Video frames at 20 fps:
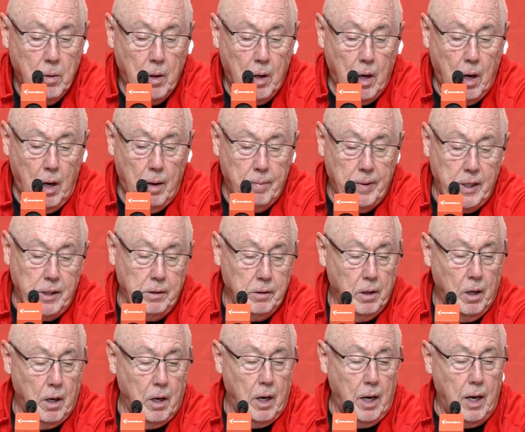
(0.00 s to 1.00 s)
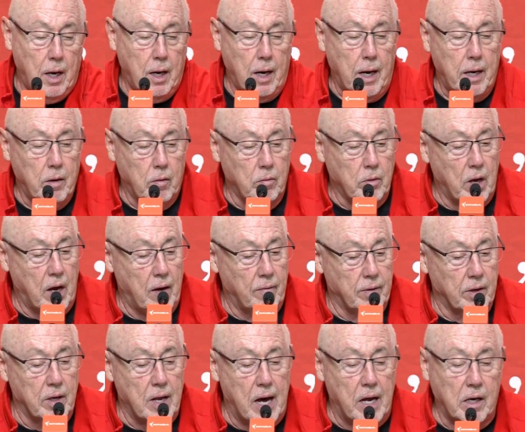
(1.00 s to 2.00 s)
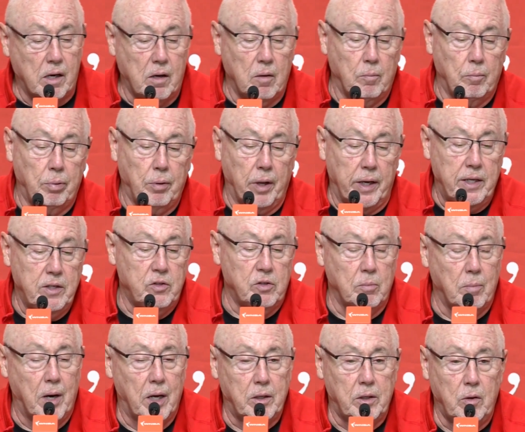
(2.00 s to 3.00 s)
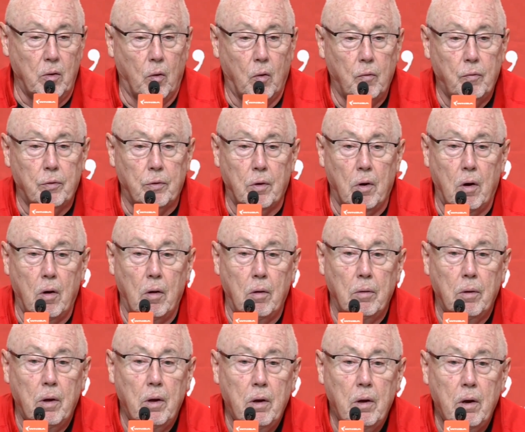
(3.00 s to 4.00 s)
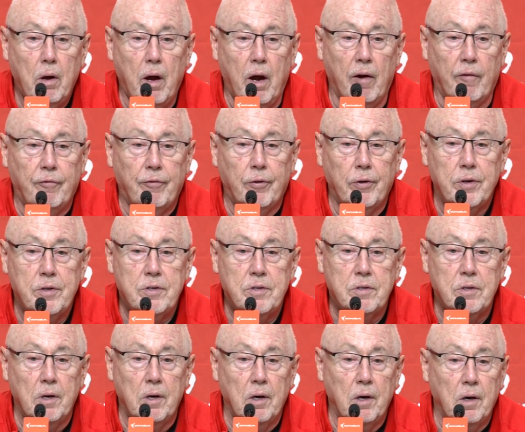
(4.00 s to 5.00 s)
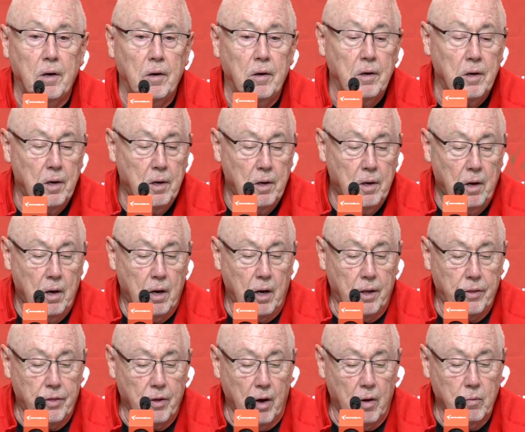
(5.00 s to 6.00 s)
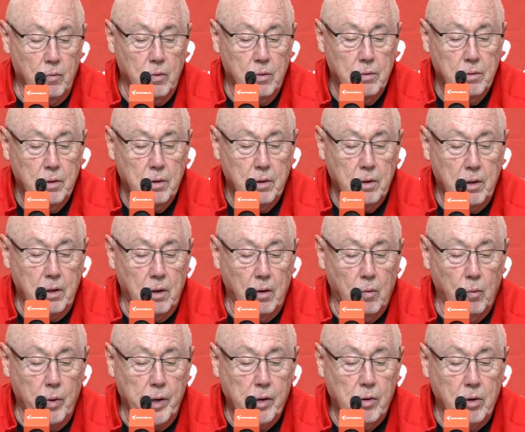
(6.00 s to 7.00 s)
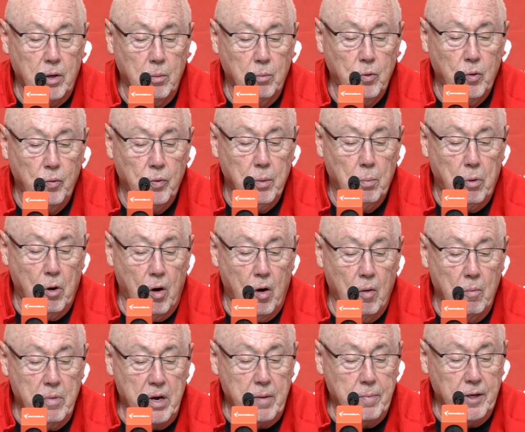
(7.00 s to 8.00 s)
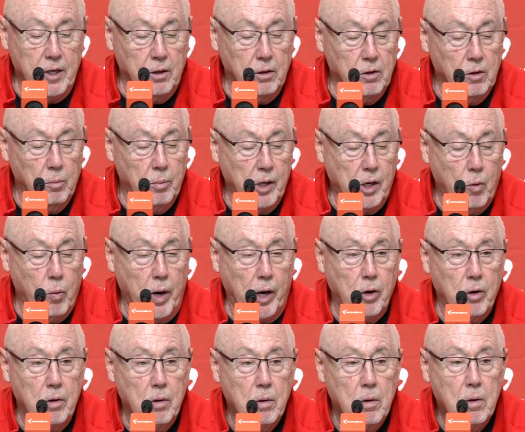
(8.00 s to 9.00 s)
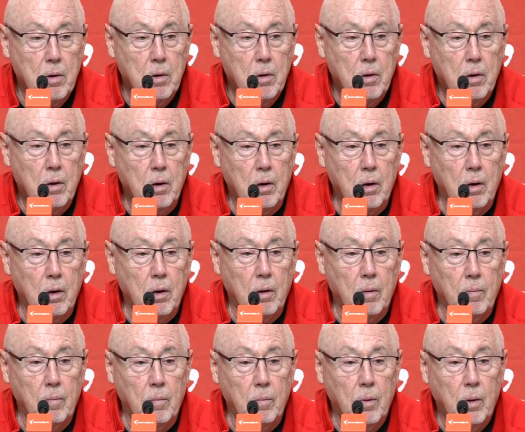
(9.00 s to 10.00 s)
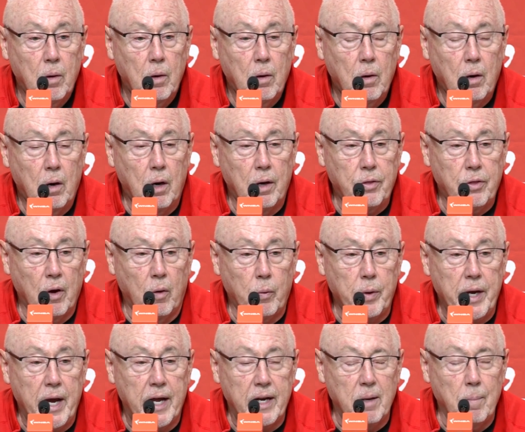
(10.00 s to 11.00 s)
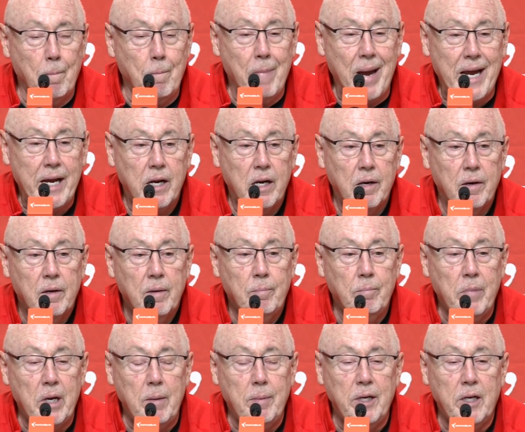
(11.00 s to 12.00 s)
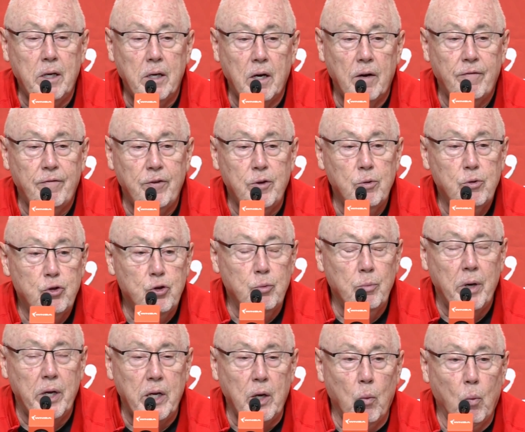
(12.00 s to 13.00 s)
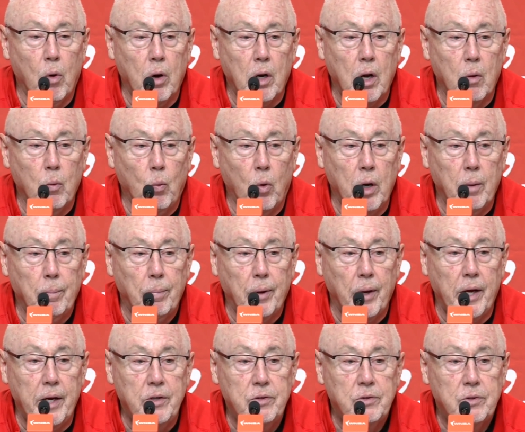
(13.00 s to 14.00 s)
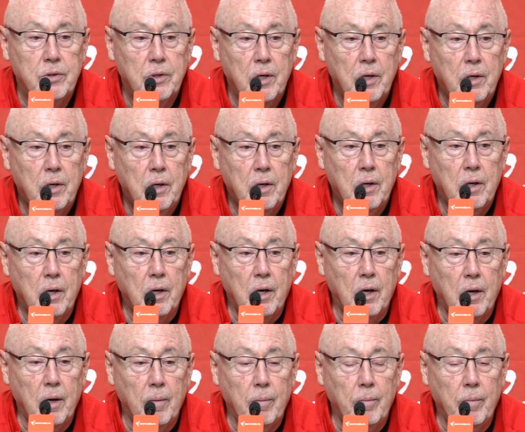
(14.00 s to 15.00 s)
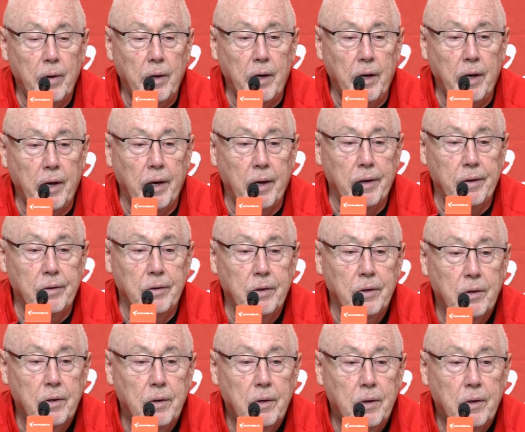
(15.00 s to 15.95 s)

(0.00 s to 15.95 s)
I mean, I don't have a lot of complaints about the overall effort. Uh, I thought, you know, we could have moved the ball maybe a little bit quicker. Um, I thought we had to make maybe a few too many one-on-one plays. Um, and,